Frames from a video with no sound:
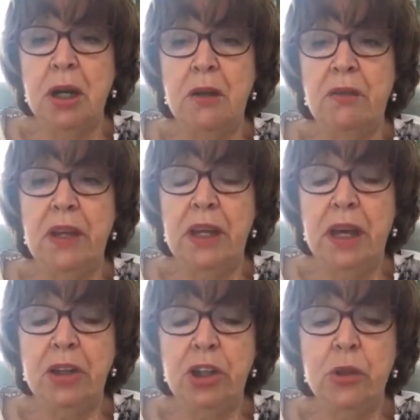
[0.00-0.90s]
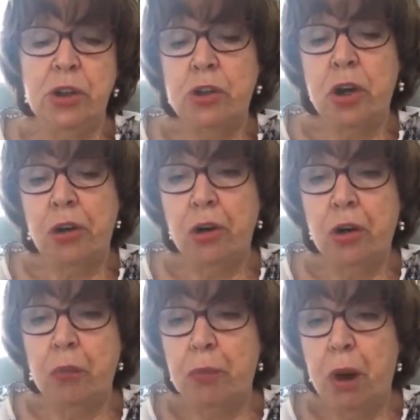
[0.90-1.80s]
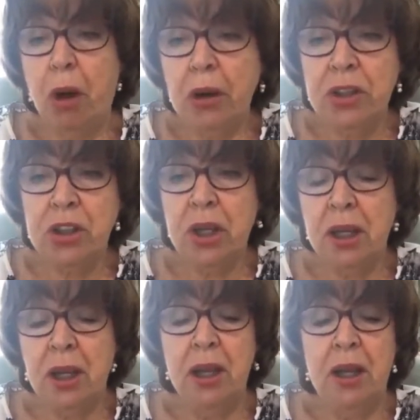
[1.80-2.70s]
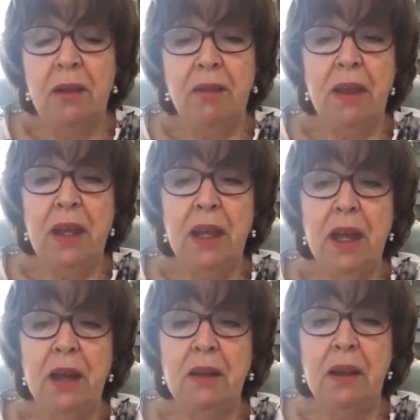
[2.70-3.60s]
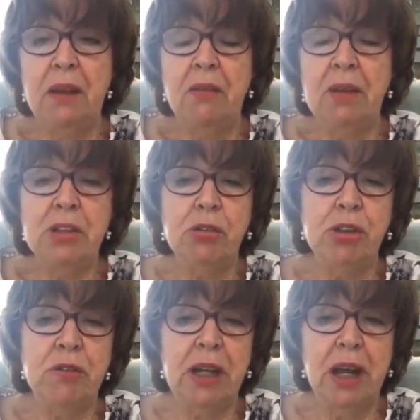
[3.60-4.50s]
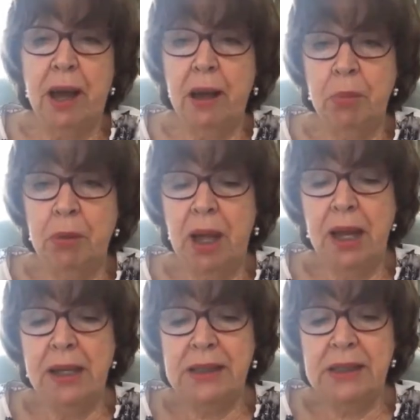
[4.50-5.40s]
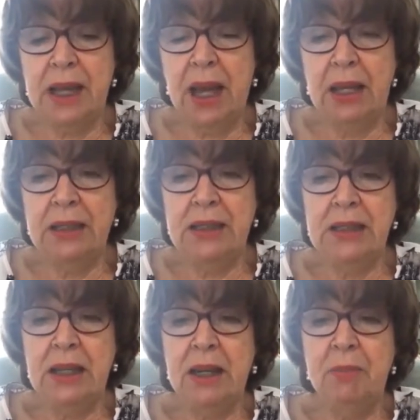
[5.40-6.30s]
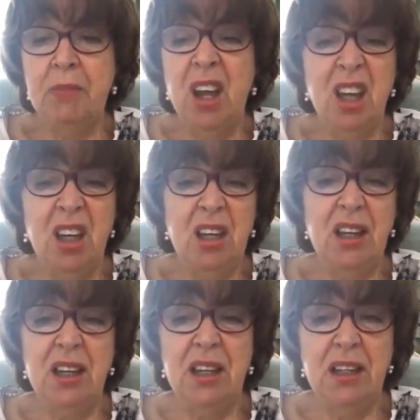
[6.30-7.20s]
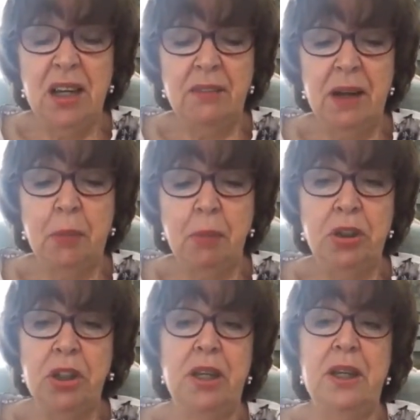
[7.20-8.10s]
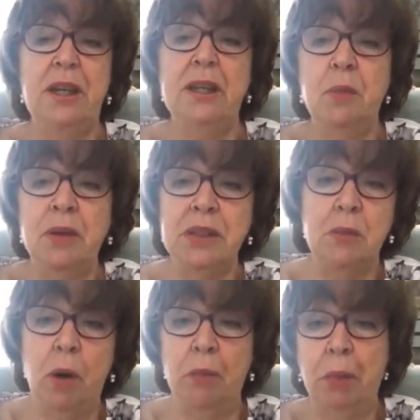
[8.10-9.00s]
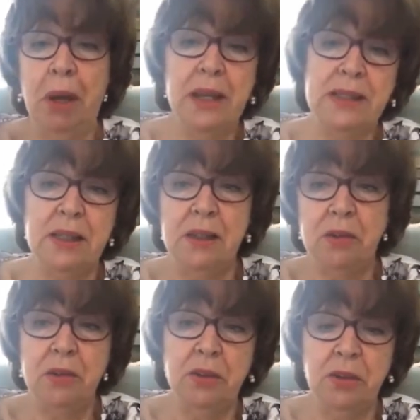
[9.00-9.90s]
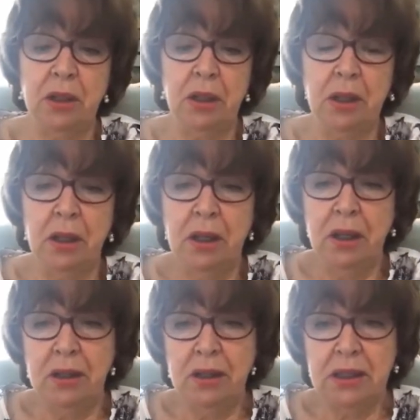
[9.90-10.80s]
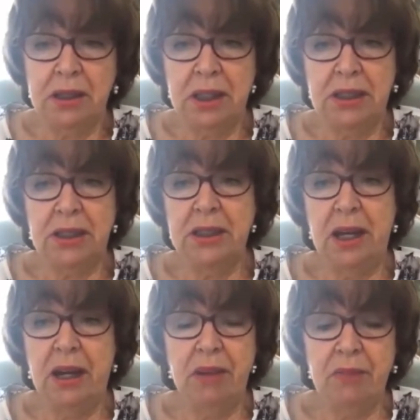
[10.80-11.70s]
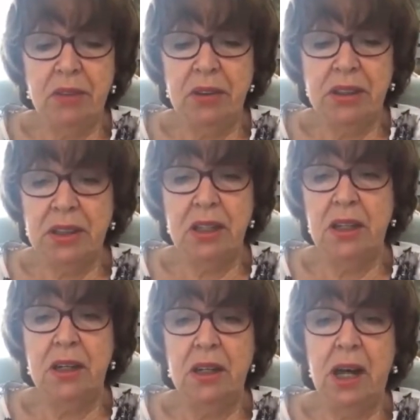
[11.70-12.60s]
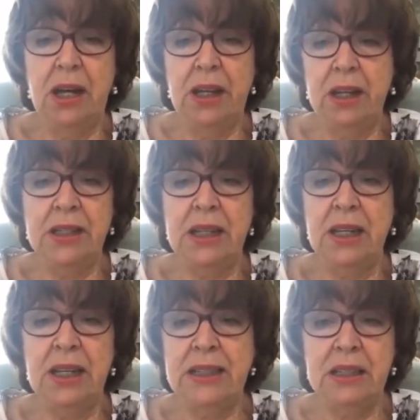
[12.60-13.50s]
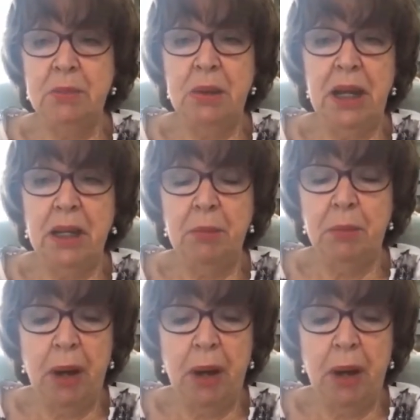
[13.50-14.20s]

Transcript: the Jewish Chronicle apology, the result of the libel case, and you'd think it never happened. You'd think there wasn't one person in the country that didn't have evidence, and there is at least me and